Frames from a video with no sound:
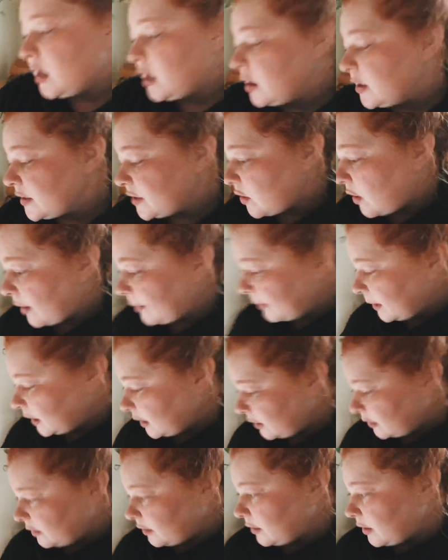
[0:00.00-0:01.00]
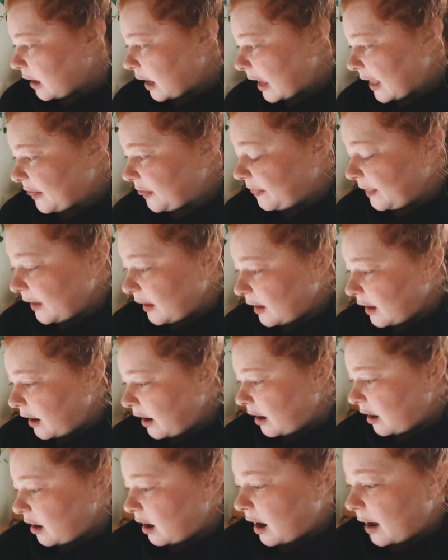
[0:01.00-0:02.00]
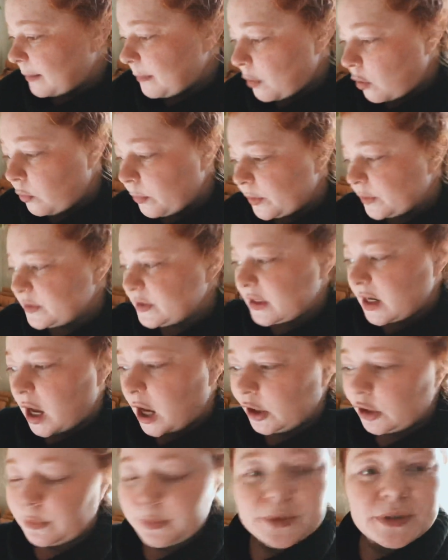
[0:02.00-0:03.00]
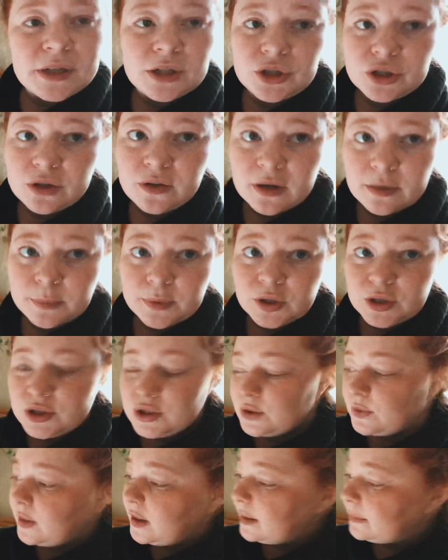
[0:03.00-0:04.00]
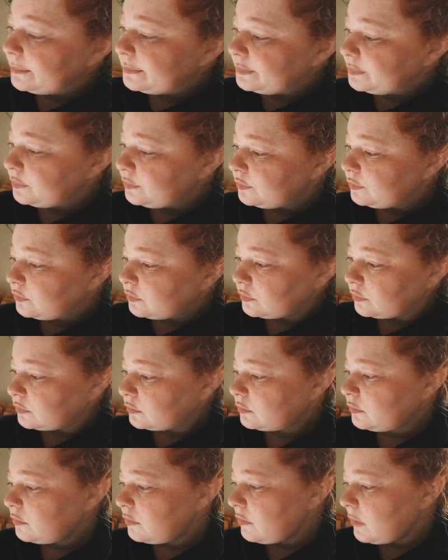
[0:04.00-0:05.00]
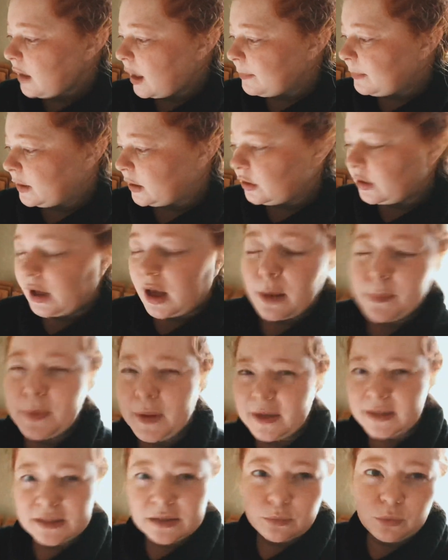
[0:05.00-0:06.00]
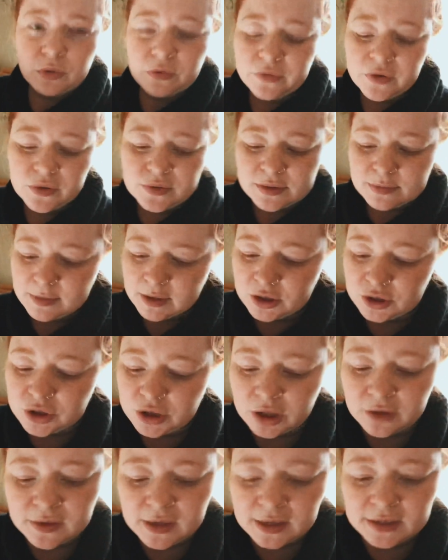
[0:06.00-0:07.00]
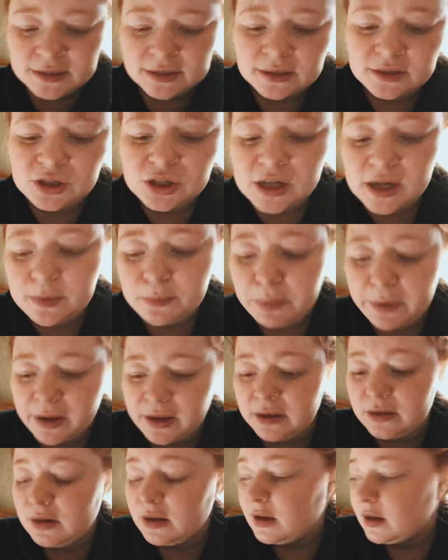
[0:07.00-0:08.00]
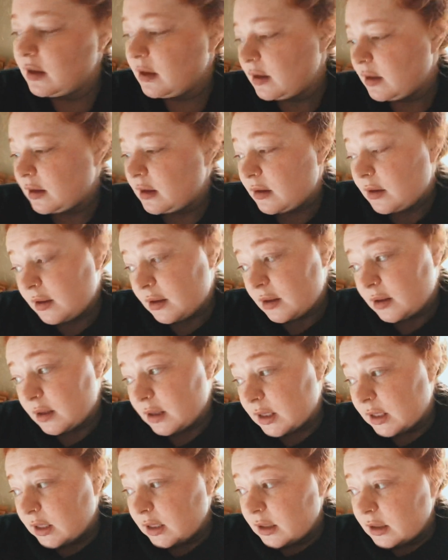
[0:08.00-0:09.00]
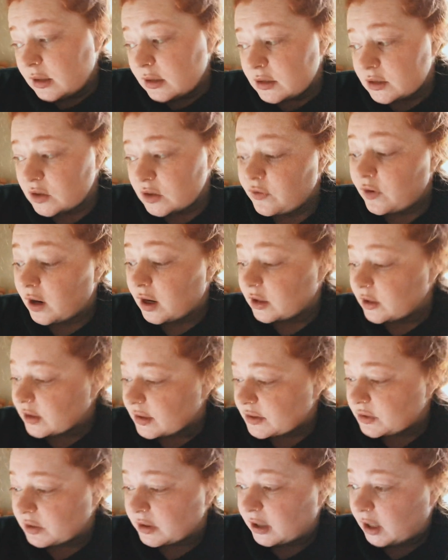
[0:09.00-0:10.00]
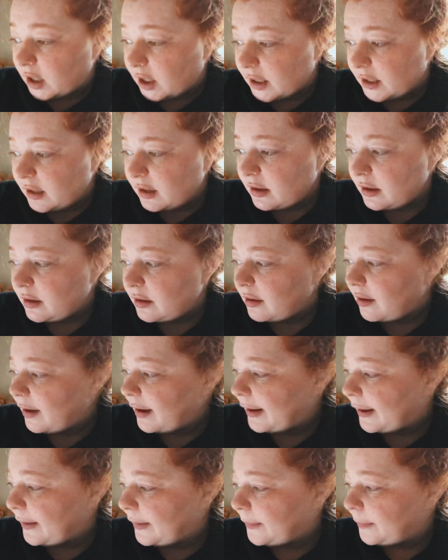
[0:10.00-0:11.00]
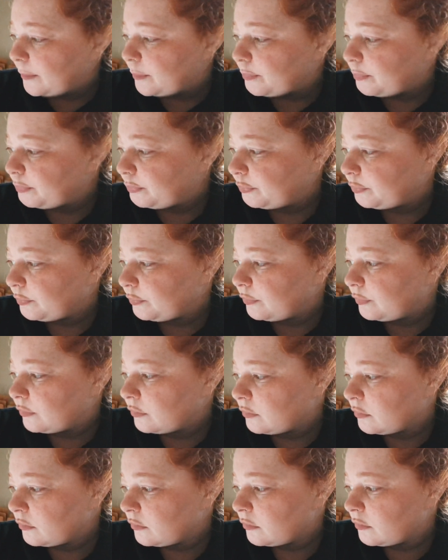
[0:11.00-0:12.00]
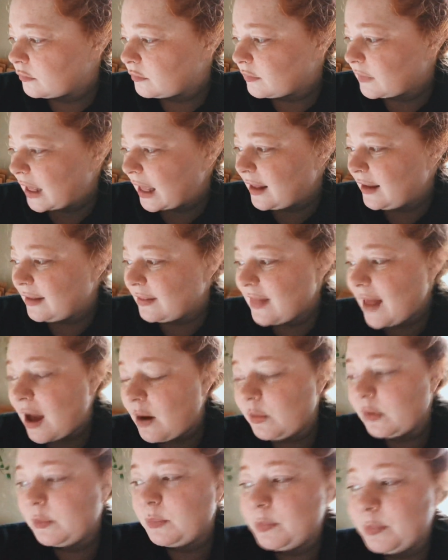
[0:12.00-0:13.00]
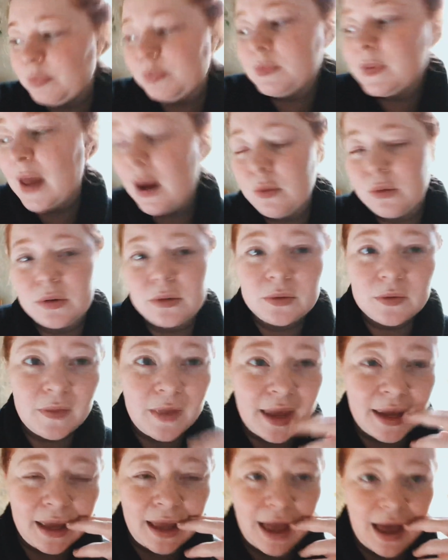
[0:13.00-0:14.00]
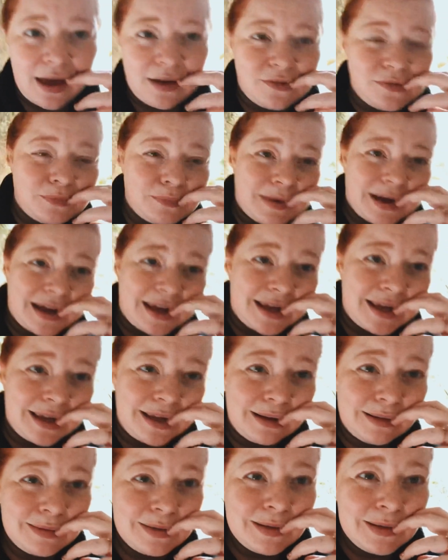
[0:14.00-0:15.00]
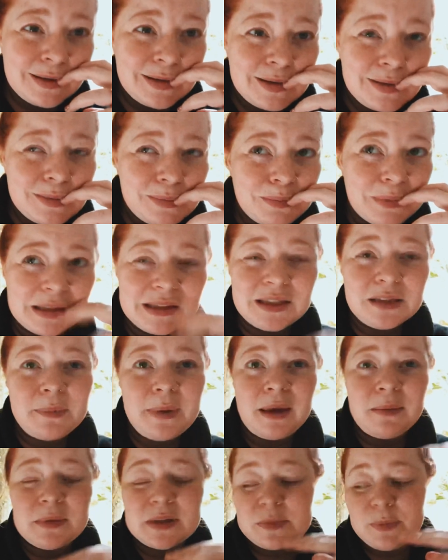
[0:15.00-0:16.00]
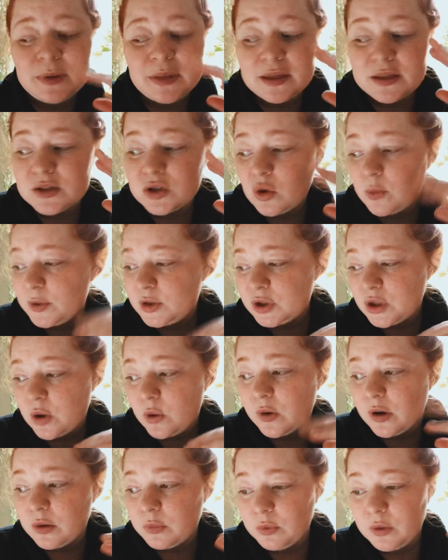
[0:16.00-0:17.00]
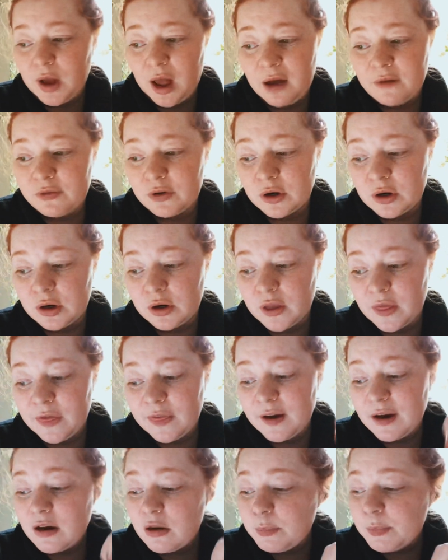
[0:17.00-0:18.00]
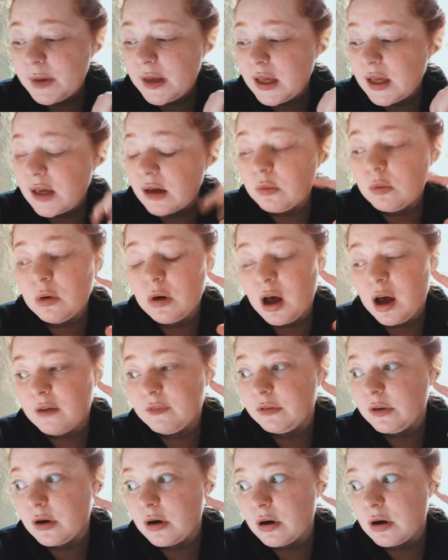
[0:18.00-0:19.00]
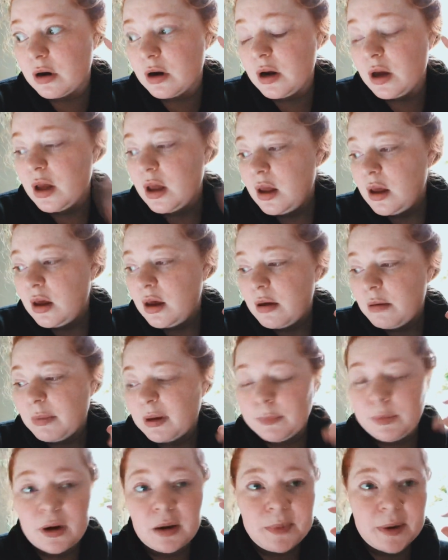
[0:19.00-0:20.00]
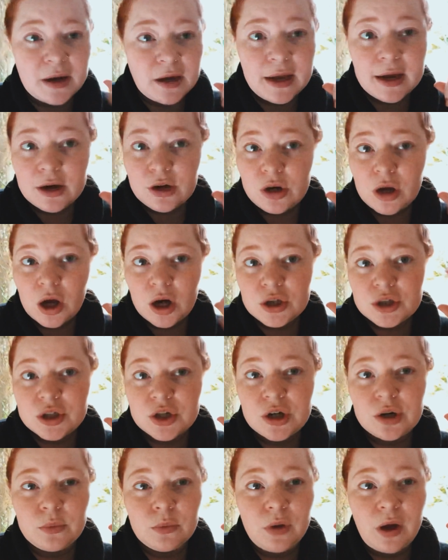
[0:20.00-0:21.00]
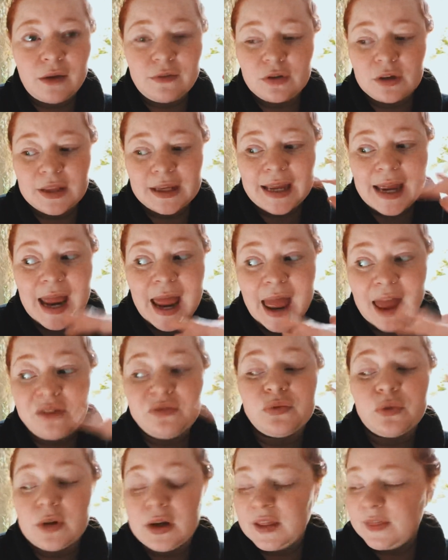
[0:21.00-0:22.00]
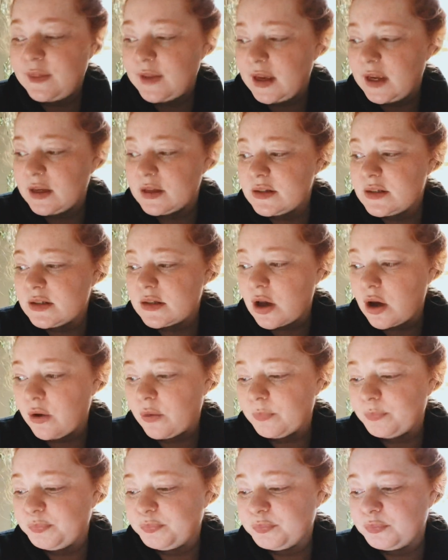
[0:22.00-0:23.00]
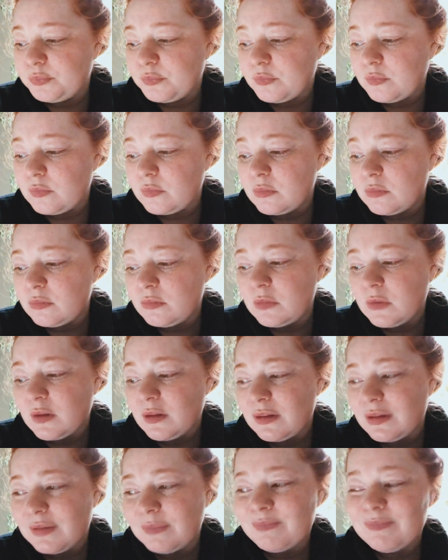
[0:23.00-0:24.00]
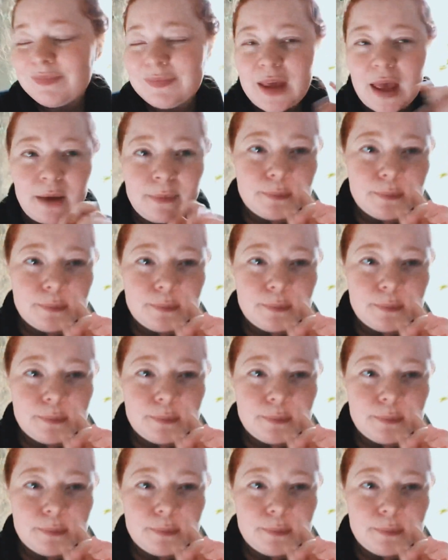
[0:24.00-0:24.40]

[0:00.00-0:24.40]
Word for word: So I'm gonna, I think I'm almost 100% sure that I'm gonna do it. I'm gonna look up like some reviews and make sure that it's legit, but so it looks really good. Um, and that would, that would like have my monthly payments be like so much lower. It will cover therapy, it will cover my primary care doctor, it will cover like everything. So yeah.